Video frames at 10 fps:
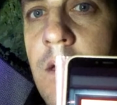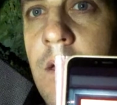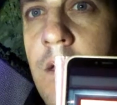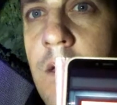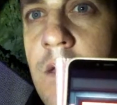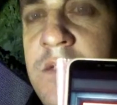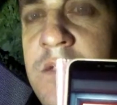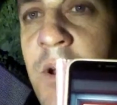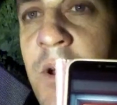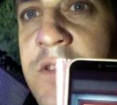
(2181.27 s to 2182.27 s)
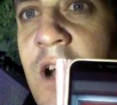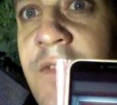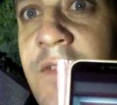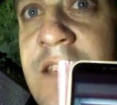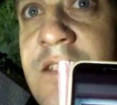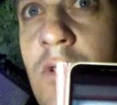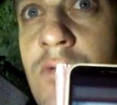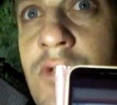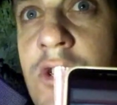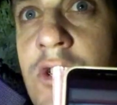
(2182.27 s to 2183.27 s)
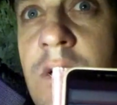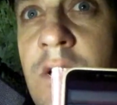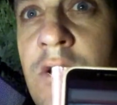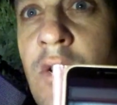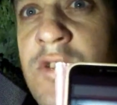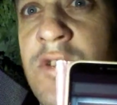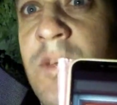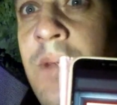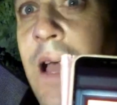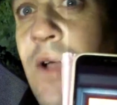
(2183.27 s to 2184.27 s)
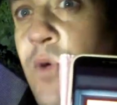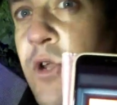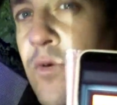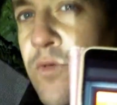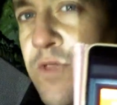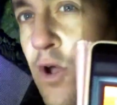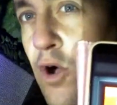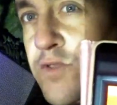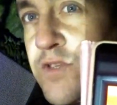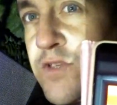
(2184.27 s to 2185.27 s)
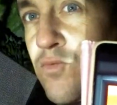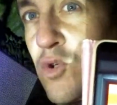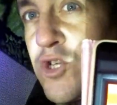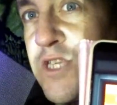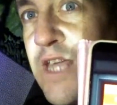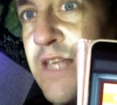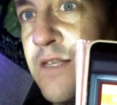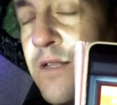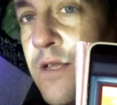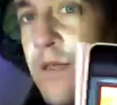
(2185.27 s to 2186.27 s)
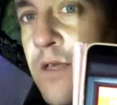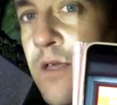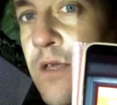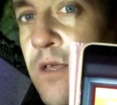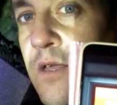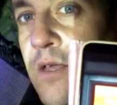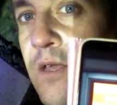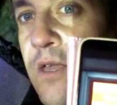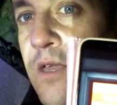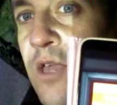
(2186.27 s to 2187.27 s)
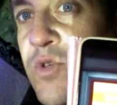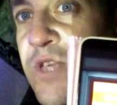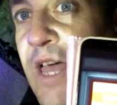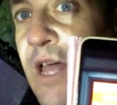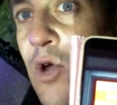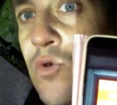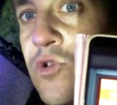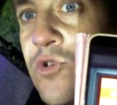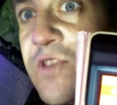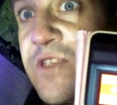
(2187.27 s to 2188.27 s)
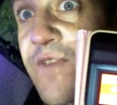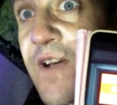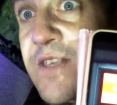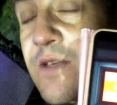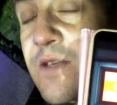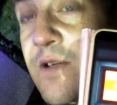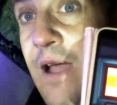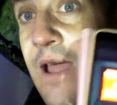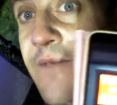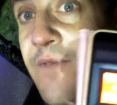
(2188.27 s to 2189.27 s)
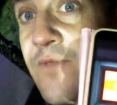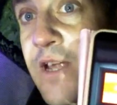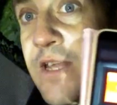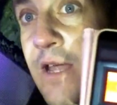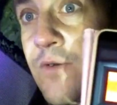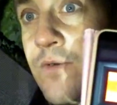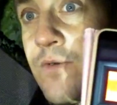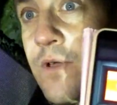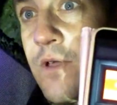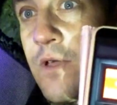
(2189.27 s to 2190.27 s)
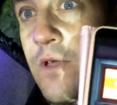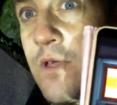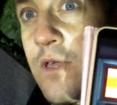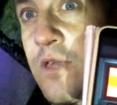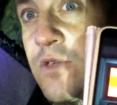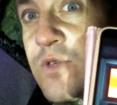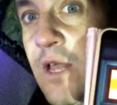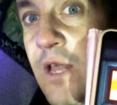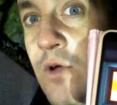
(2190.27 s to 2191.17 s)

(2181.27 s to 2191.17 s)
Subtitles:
Spirits of Castle Roach, known as the Black Widow that haunts Roaches Castle. Can you say hello to this device I have on right now? Can you say hello?